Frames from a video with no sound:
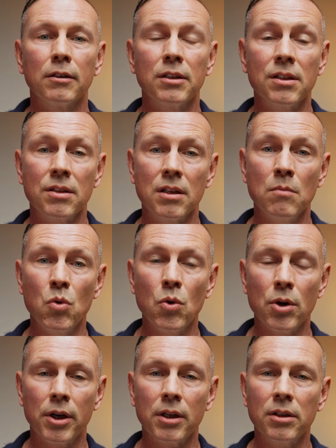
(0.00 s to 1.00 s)
To see
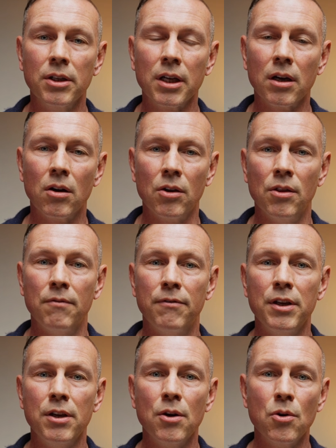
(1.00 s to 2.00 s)
more, click on the
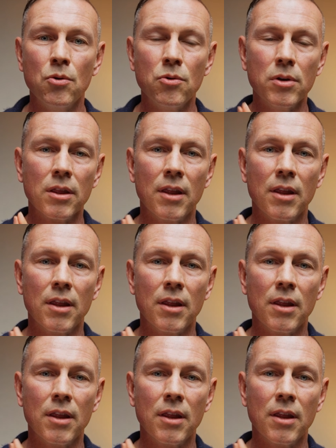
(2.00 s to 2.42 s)
video